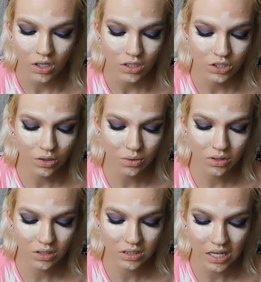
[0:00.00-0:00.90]
So I
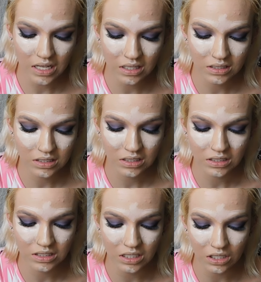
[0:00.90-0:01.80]
want to take this
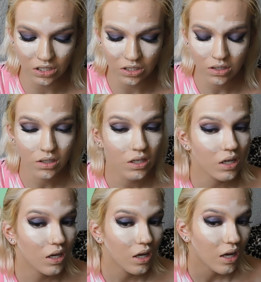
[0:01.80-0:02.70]
concealer,
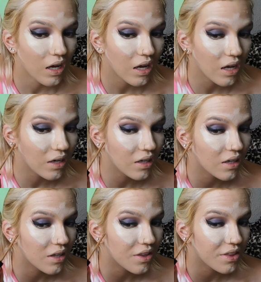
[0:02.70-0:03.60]
and
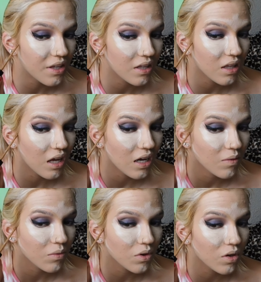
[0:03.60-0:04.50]
in a thin line,
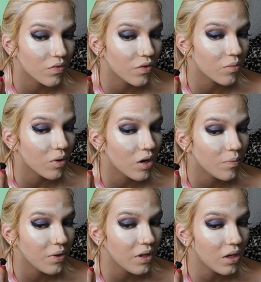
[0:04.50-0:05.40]
I'm going to go from
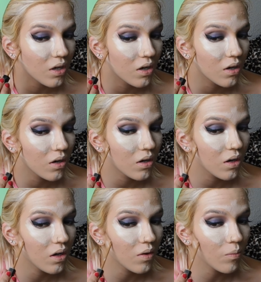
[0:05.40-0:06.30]
up here
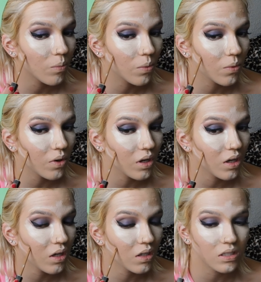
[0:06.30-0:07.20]
and bring
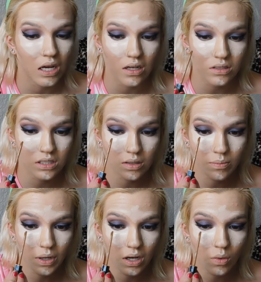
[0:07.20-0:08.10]
it down to
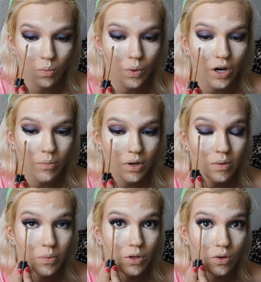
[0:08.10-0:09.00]
about where
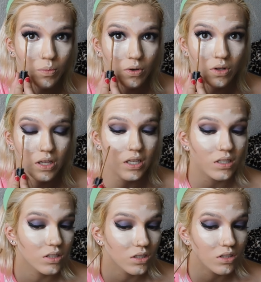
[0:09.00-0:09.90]
my pupil
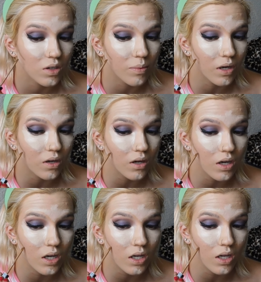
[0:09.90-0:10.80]
is. So about
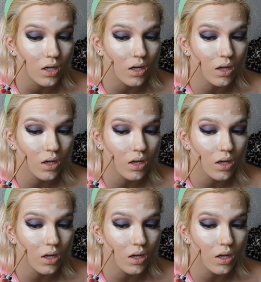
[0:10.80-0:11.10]
right